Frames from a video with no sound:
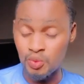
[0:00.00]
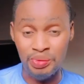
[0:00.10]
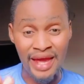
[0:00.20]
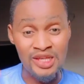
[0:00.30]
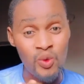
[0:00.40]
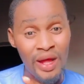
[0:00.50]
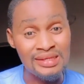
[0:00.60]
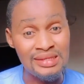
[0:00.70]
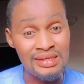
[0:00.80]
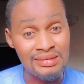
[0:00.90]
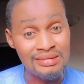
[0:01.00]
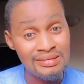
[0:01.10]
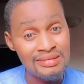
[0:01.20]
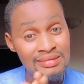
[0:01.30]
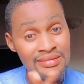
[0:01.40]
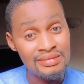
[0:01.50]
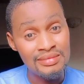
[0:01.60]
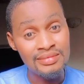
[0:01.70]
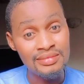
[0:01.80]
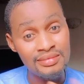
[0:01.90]
Press one thing,
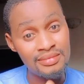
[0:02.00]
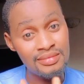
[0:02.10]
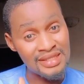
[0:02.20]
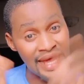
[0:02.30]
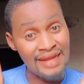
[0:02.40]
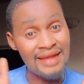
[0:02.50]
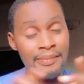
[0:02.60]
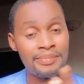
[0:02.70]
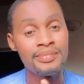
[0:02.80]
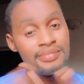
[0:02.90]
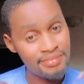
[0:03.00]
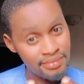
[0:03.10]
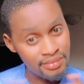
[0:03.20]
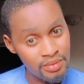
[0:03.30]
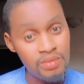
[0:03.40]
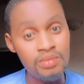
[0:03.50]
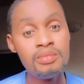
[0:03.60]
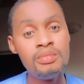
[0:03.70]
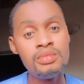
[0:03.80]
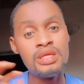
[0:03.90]
send them
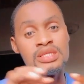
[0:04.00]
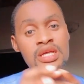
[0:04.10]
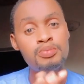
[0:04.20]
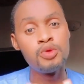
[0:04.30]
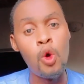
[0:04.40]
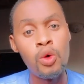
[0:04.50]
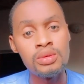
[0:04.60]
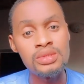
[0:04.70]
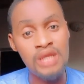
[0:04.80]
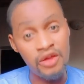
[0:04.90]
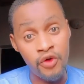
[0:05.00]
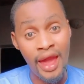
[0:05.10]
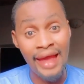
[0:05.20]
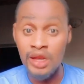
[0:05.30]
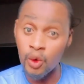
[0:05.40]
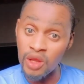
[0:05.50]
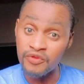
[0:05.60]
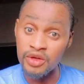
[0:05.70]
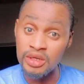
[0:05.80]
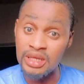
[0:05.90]
the thing, go stay for air. They wait
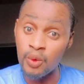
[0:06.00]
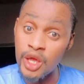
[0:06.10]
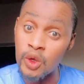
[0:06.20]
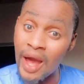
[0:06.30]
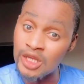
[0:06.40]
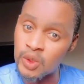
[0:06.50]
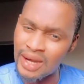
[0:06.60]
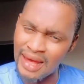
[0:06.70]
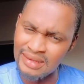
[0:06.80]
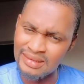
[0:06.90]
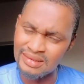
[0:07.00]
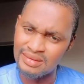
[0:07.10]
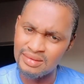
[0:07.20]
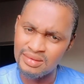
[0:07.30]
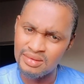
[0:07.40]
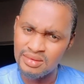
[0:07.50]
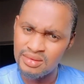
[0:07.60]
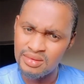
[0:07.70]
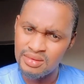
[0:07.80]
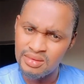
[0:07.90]
for the day where you go actualize.
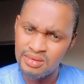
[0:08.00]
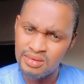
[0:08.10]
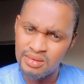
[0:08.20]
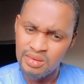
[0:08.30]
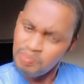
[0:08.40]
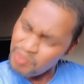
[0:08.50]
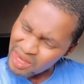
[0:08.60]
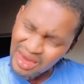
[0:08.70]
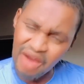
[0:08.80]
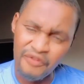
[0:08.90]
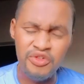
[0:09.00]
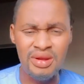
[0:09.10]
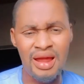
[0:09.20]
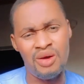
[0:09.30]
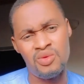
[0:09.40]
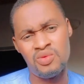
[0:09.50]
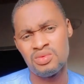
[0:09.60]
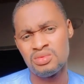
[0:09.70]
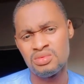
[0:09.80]
Be careful now.